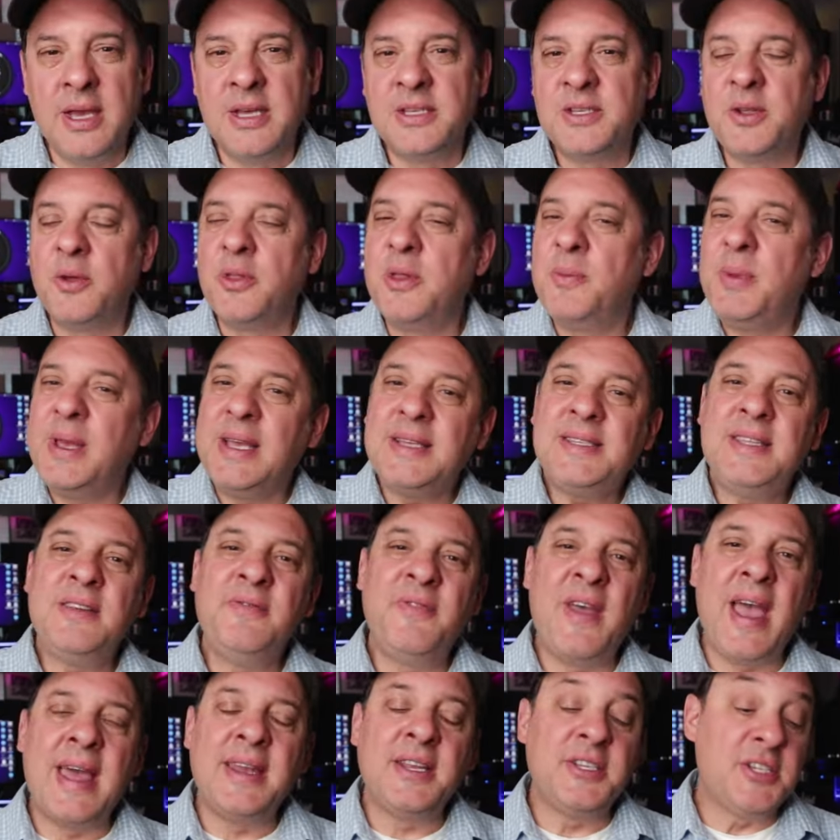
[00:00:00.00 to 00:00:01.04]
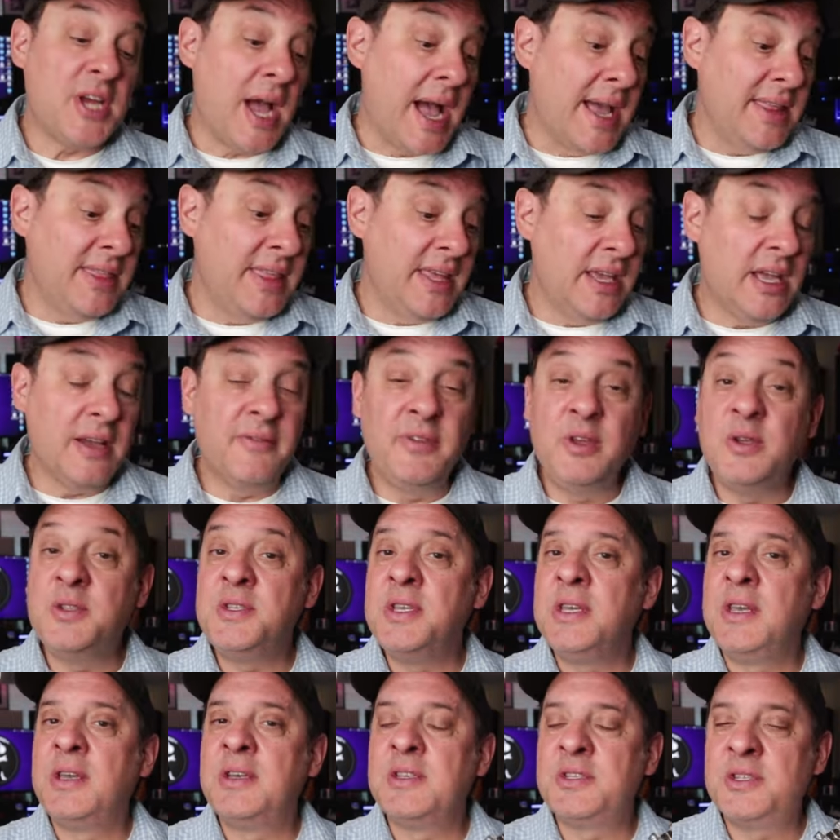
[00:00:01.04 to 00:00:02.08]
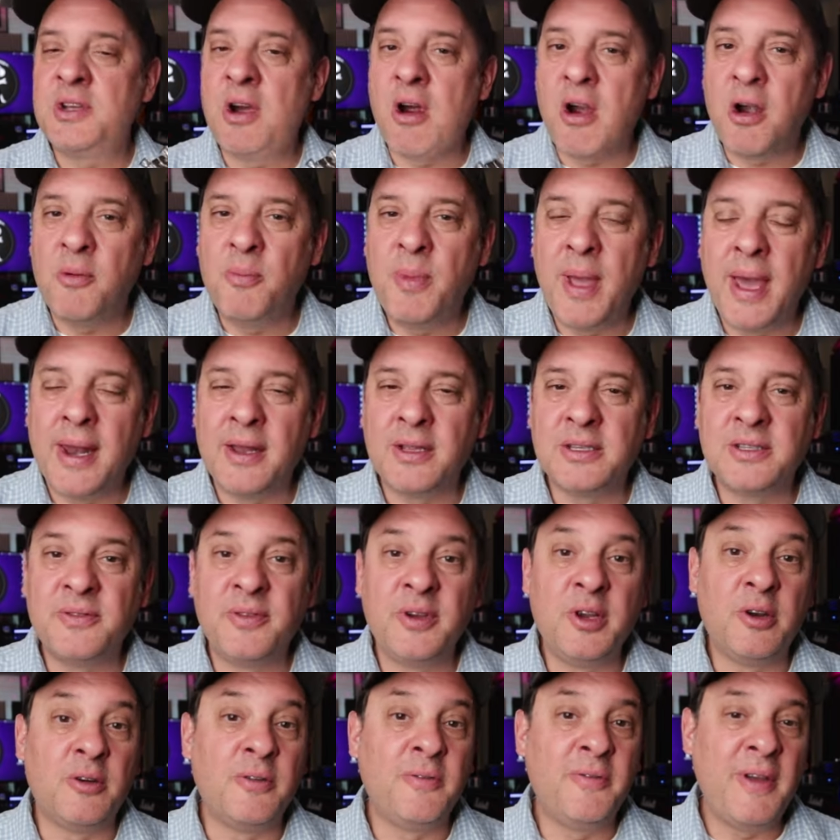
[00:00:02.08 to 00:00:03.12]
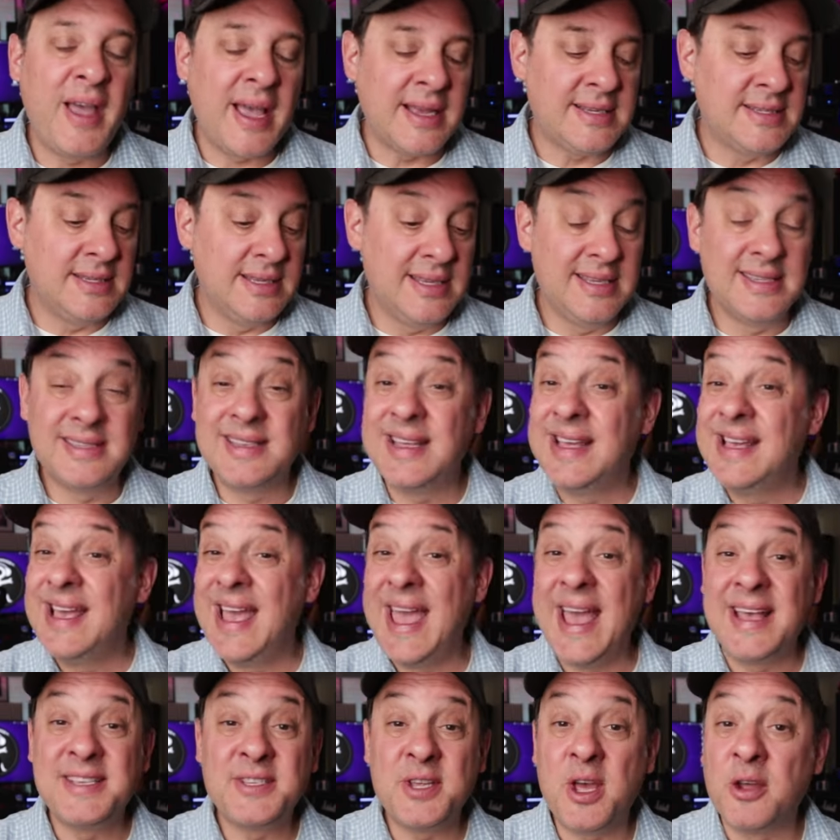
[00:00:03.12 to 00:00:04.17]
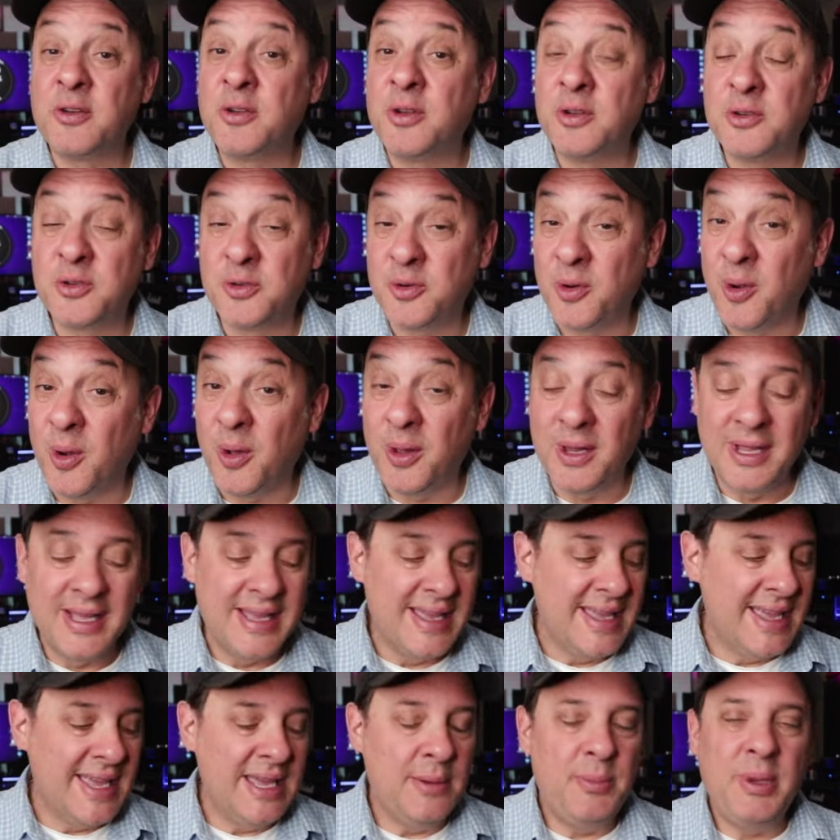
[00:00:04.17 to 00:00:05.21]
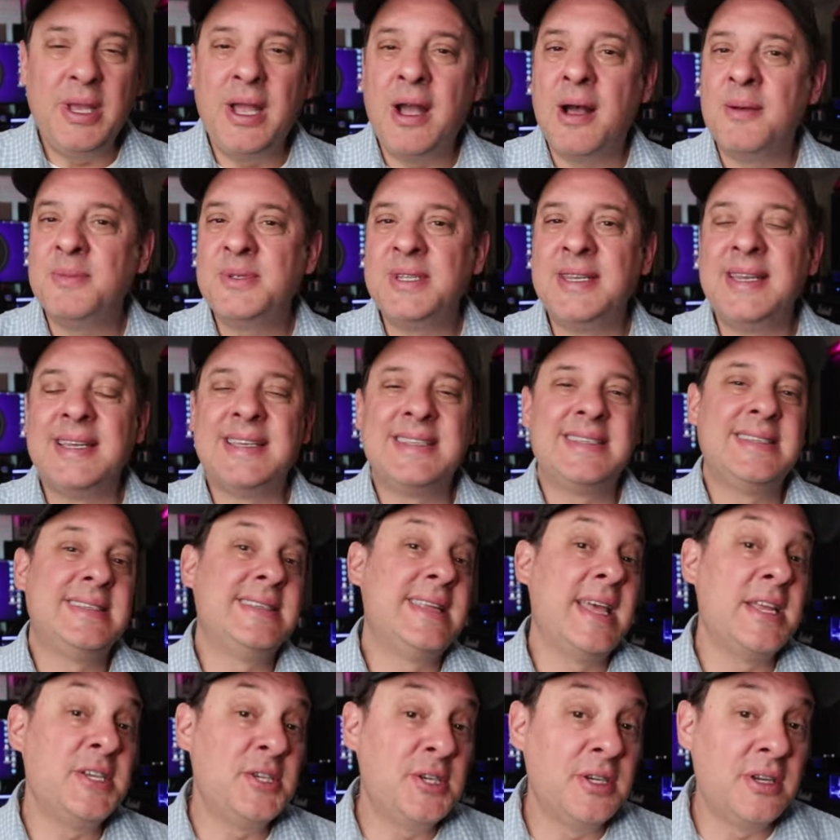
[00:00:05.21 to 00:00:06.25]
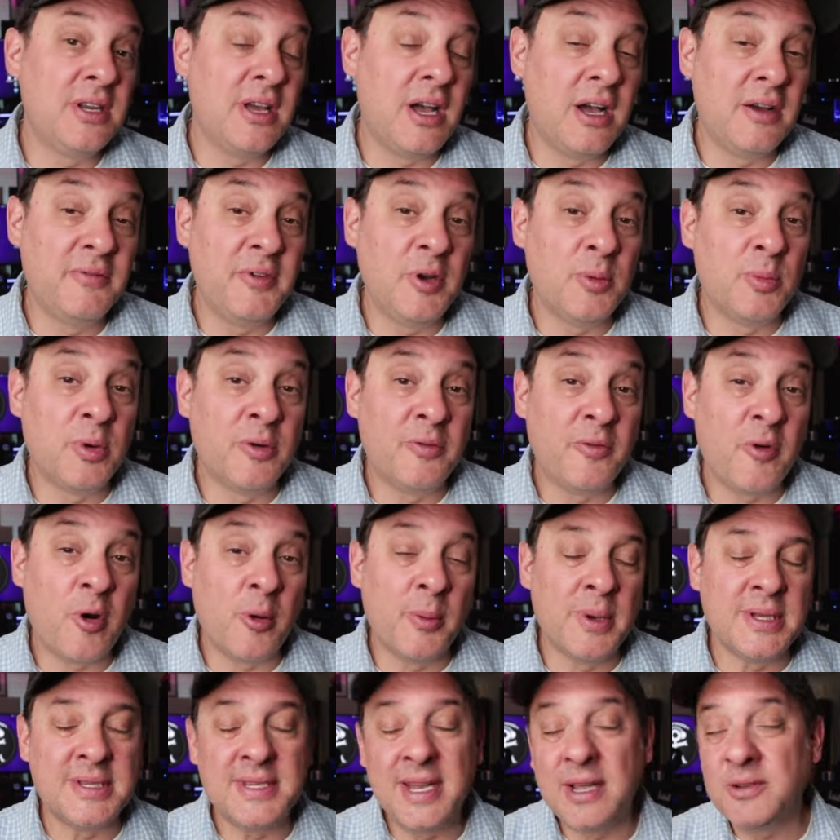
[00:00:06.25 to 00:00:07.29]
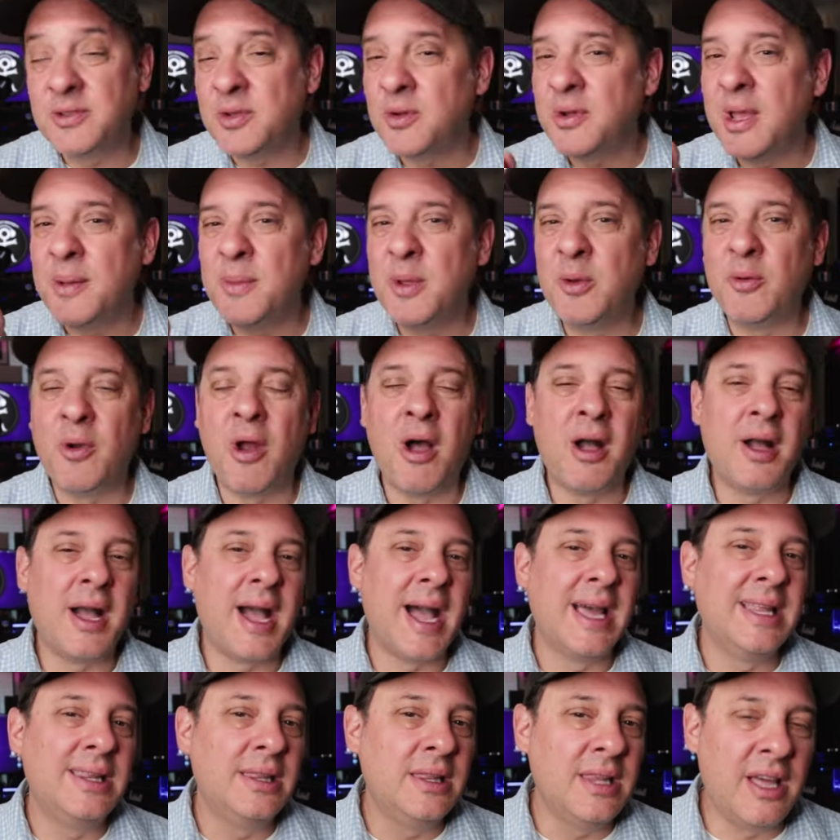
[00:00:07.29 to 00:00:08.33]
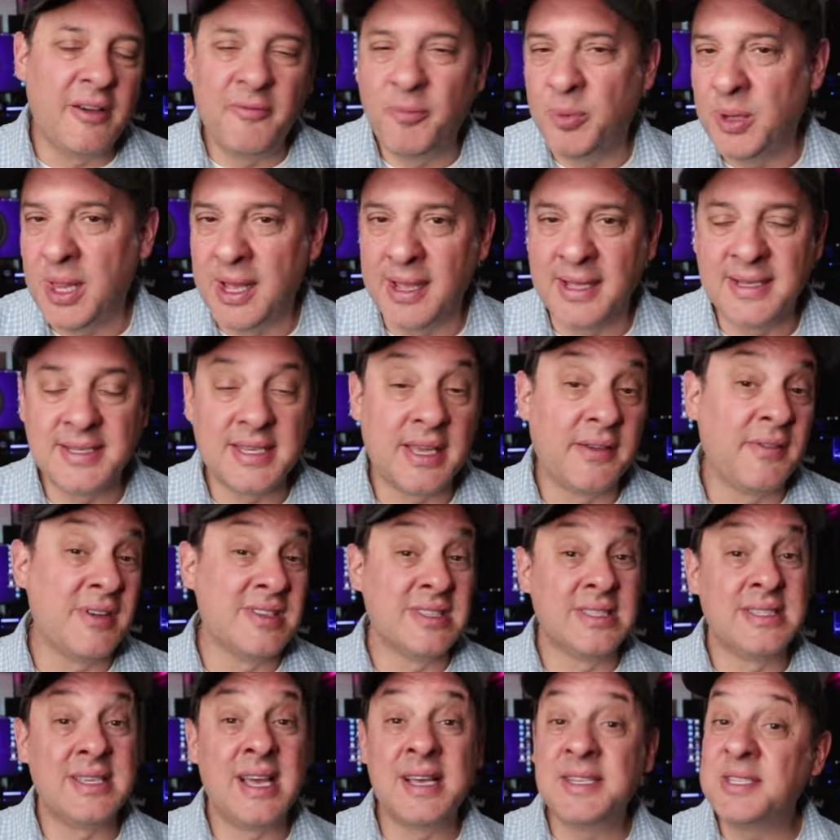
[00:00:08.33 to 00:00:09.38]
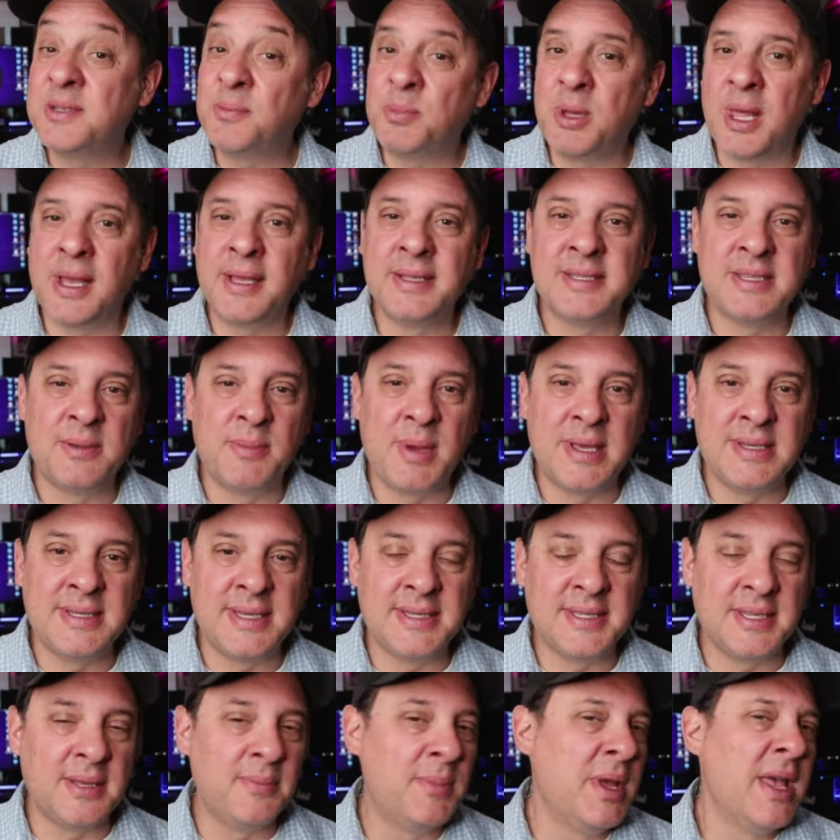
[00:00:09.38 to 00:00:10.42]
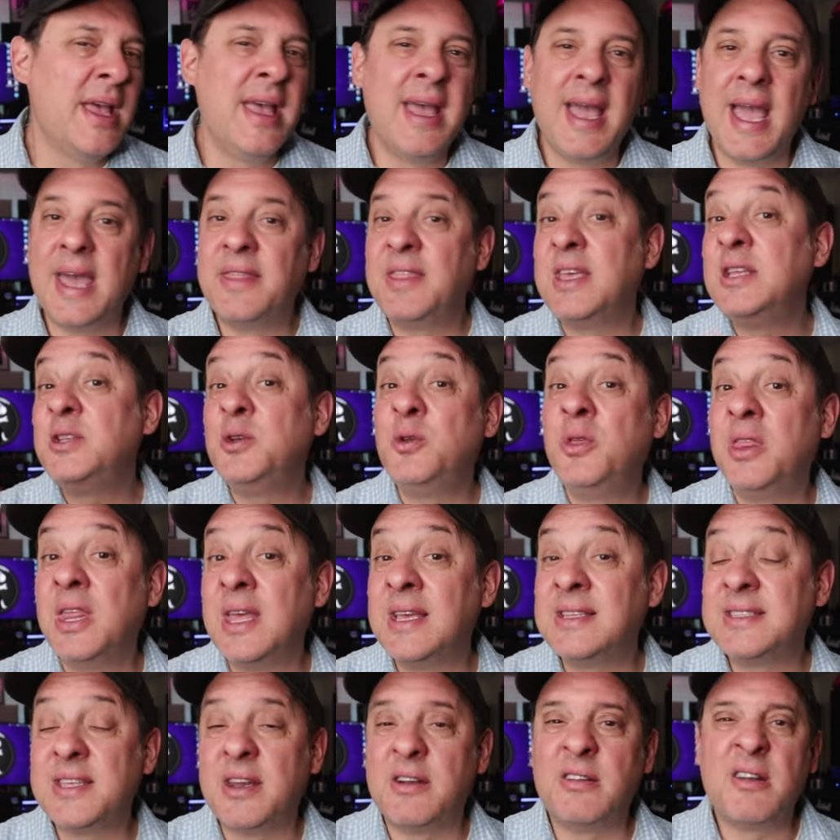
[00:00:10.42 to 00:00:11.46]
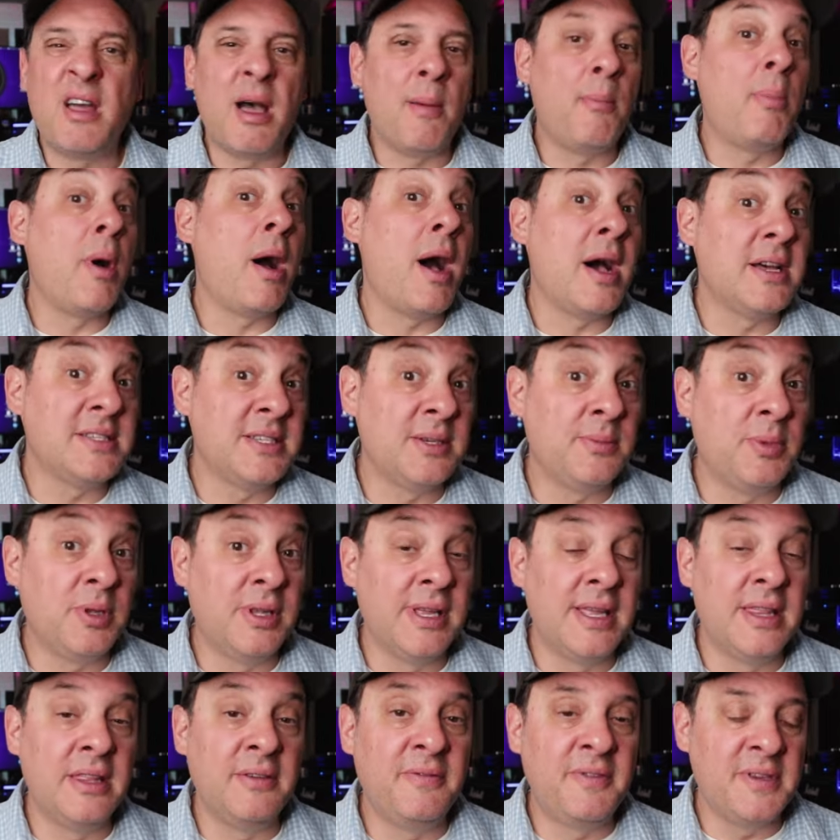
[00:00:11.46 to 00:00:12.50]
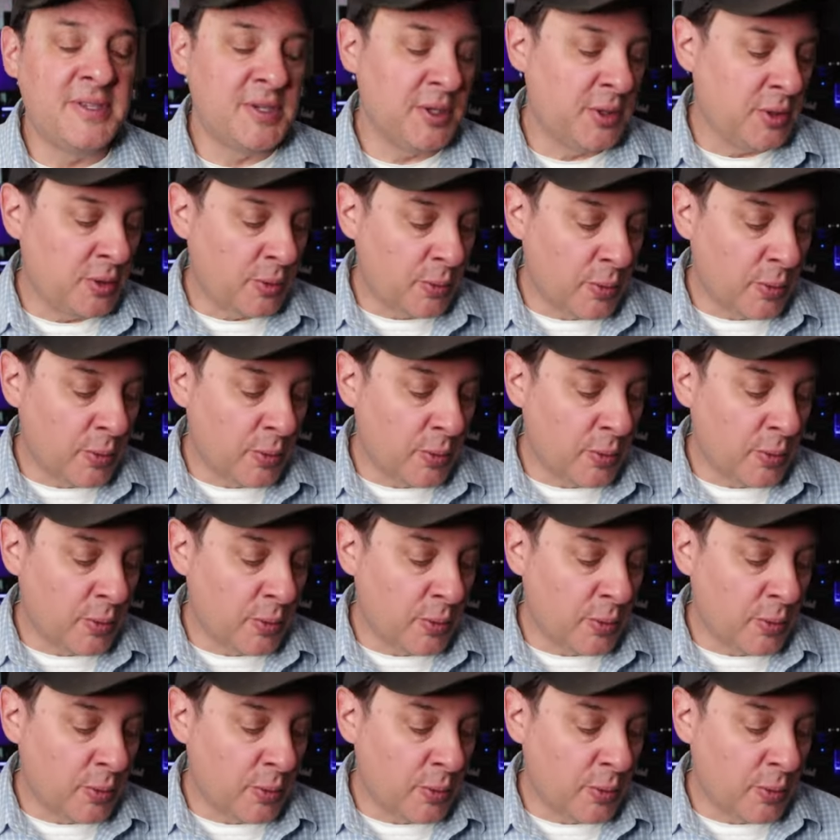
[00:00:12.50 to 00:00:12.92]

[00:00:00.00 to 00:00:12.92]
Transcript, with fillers: So the biggest advantage I think of using guitar pedals for your effects is hands-on control. It becomes an extension of your performance. Now don't get me wrong, I love plugins. I've got tons of plugins in my system and they do things that are not possible in the physical